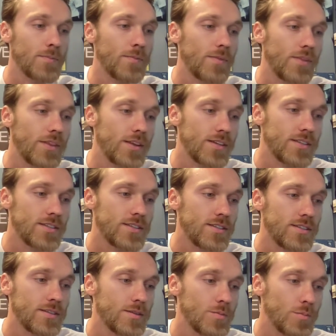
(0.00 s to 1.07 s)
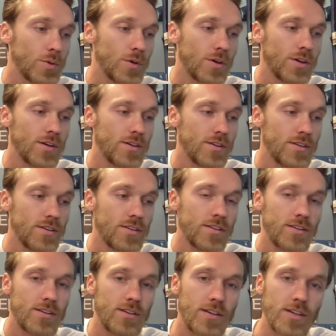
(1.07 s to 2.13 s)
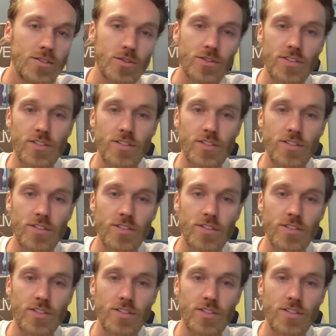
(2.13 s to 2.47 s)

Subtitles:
This book, as you can